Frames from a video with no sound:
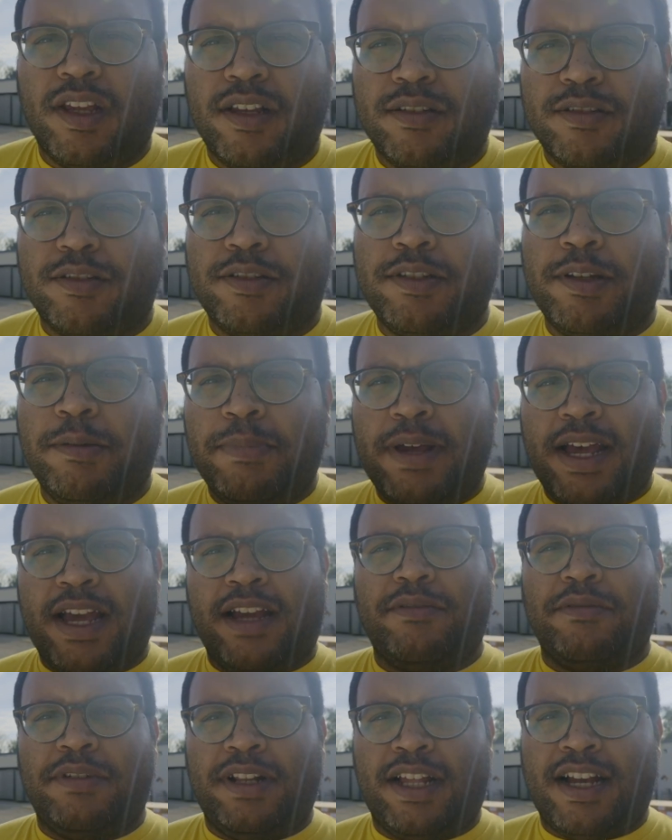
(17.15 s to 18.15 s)
So sit
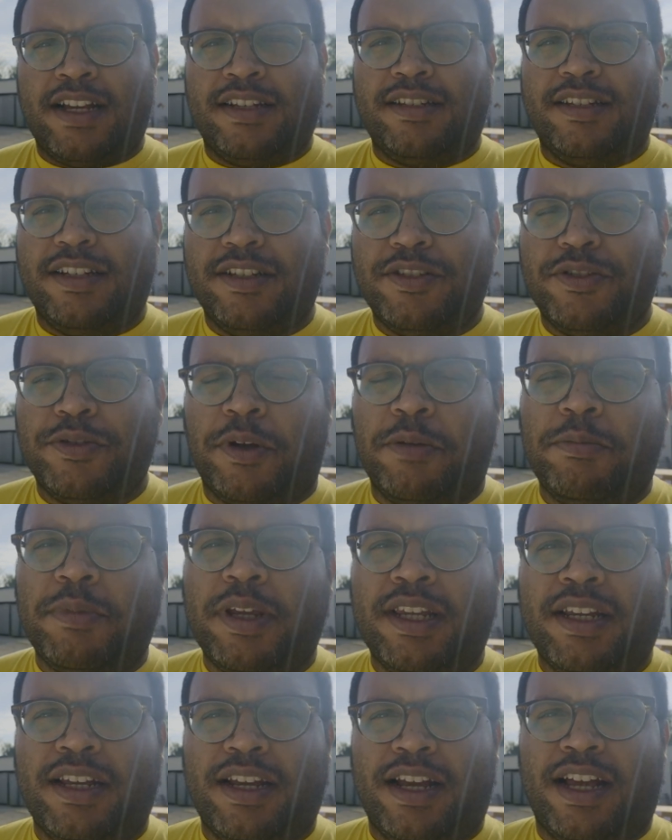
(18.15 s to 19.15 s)
back, relax, and join me